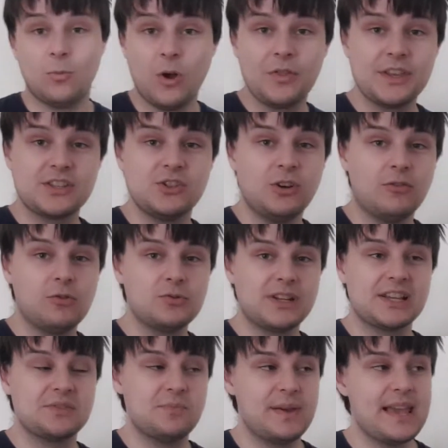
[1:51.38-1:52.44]
what this novel
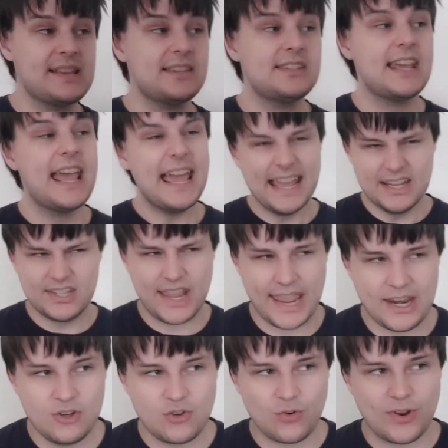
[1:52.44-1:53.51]
does best is
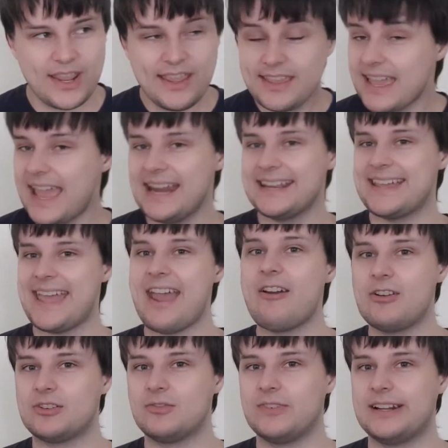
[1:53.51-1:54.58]
intrigue and
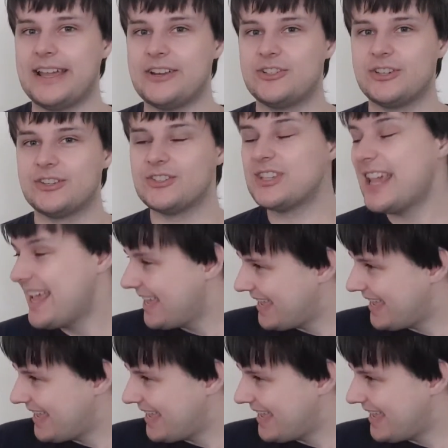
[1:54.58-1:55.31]
character relations.